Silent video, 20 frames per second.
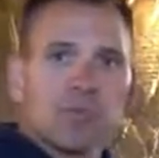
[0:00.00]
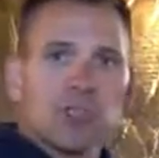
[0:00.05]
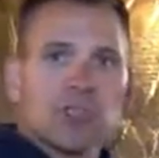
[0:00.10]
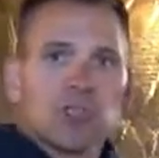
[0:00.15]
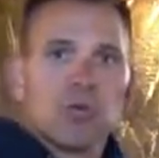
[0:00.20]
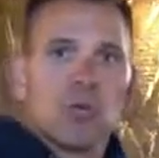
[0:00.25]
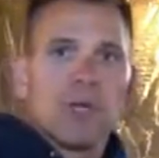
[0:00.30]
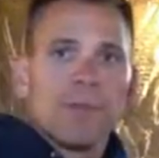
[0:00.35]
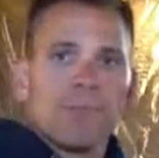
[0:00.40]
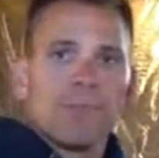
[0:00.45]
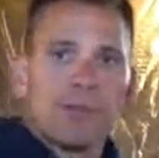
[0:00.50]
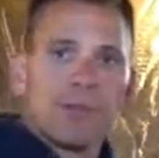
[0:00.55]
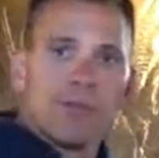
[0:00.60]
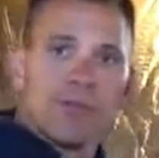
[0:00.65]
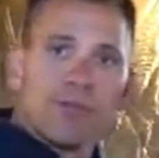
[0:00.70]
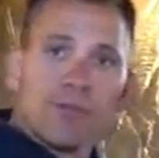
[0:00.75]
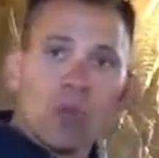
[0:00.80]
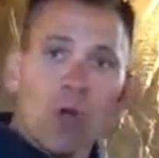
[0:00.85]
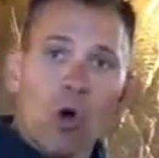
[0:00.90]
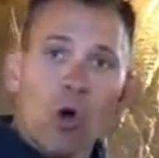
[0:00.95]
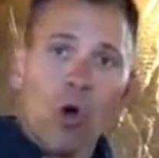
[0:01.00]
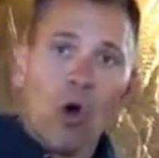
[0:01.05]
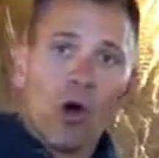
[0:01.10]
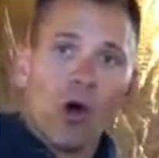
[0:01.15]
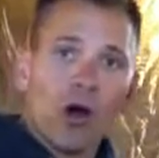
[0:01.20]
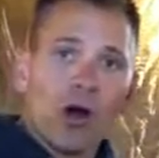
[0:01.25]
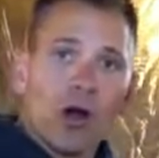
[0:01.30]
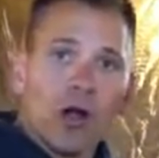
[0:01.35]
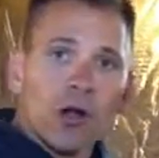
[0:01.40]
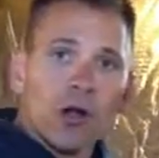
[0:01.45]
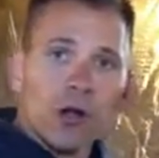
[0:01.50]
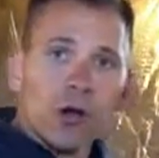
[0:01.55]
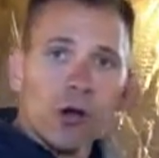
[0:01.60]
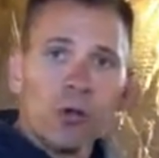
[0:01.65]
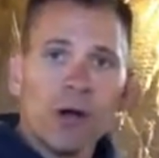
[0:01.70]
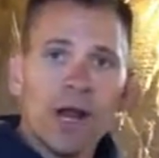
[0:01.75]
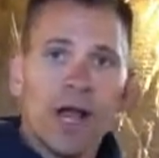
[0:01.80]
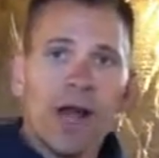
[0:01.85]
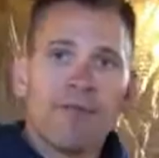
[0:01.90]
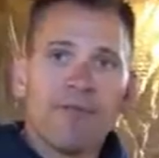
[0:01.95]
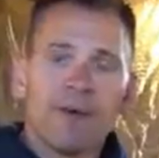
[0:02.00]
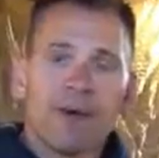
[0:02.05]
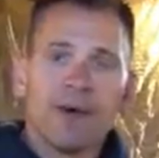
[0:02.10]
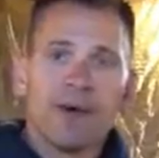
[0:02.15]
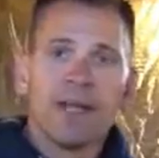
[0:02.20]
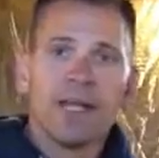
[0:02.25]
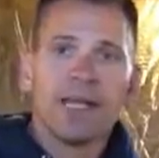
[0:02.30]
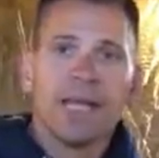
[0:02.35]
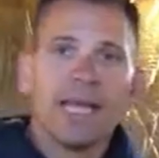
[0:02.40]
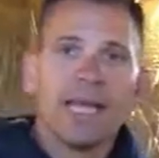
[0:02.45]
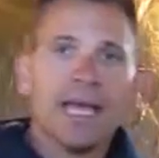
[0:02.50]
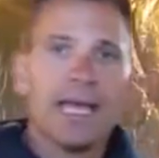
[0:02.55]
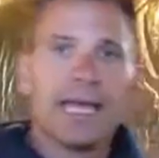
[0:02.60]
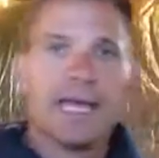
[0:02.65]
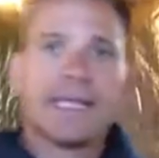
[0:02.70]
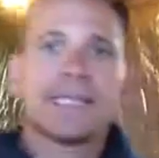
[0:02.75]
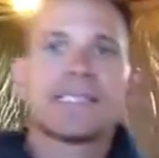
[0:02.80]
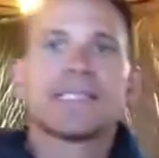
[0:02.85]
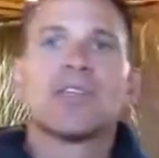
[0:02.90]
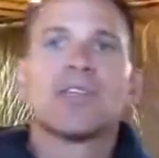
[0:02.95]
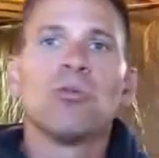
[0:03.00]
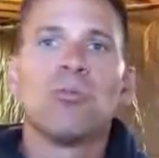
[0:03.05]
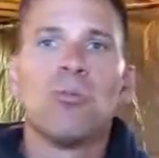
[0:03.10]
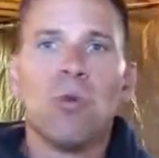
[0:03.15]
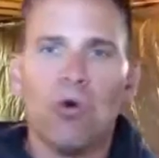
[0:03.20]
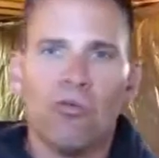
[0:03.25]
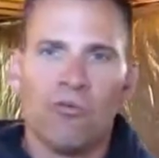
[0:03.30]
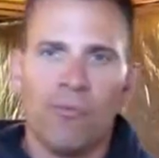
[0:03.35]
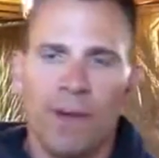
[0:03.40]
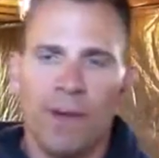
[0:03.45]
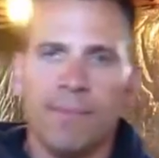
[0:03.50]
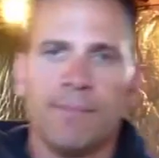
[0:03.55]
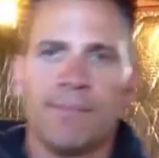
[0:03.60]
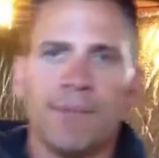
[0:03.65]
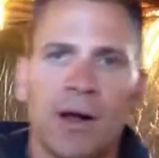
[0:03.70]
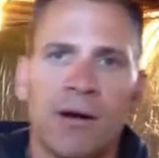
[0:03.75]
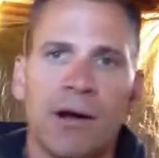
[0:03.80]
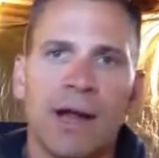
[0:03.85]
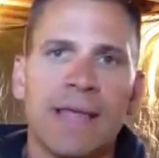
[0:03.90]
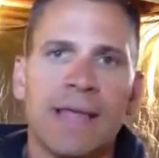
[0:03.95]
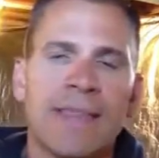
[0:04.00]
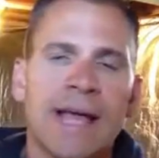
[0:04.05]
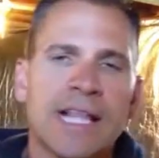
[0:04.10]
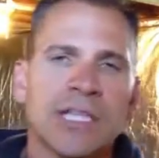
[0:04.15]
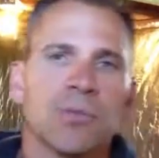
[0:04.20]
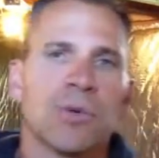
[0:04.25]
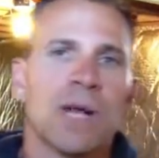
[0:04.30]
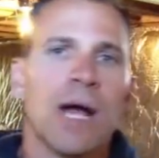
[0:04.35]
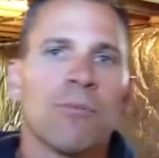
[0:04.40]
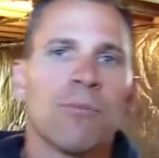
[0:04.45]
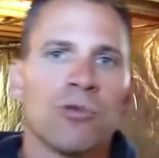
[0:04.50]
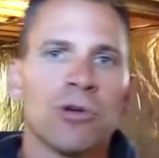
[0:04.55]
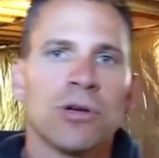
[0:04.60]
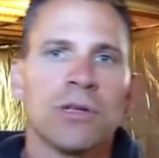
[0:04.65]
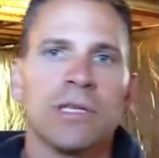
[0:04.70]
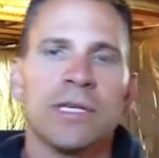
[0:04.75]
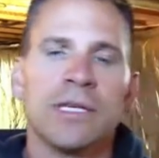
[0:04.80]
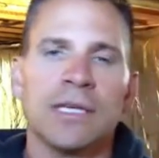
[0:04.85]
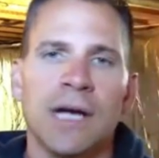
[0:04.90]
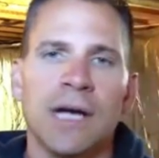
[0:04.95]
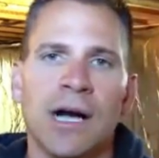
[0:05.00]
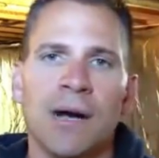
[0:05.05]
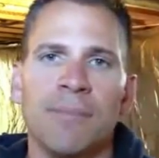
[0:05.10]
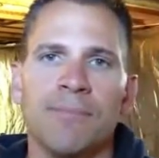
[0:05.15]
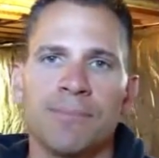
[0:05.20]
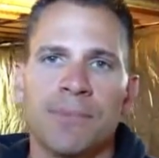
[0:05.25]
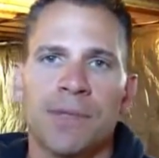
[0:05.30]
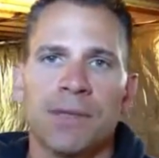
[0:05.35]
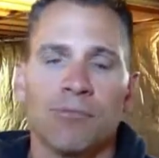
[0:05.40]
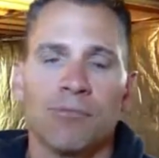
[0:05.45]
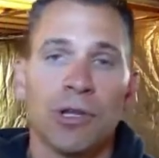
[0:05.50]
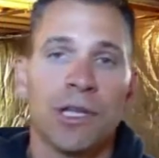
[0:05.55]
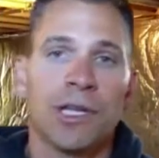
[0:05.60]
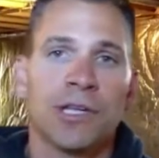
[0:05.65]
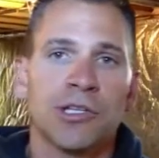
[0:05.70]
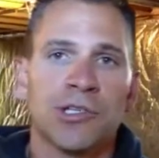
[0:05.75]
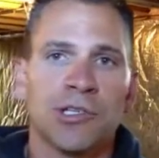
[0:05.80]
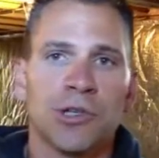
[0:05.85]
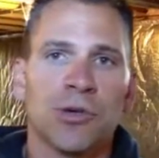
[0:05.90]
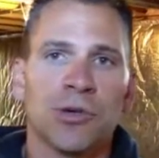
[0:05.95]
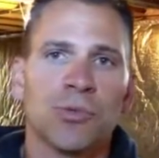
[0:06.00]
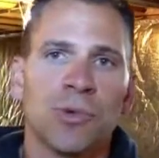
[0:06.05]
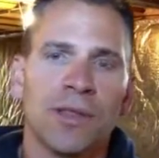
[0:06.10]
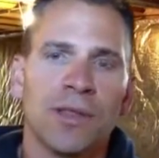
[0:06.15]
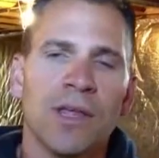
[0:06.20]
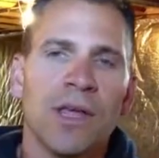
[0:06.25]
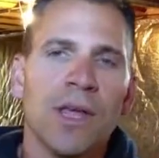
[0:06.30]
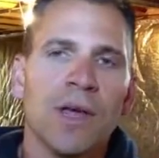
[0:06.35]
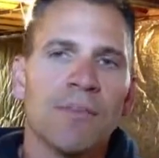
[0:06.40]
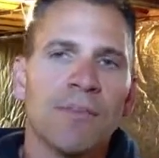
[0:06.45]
sweeping the floor or whatever, it's still movement, all right? And that's what I'm really concerned with.